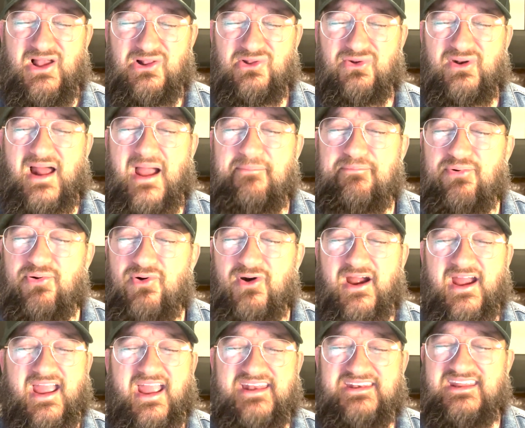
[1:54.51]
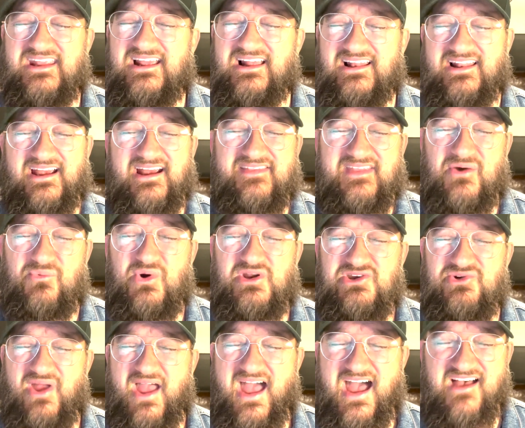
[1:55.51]
Lord, I pray and declare that what
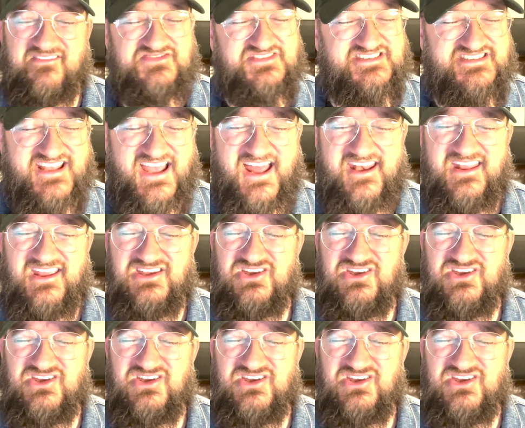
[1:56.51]
you have said,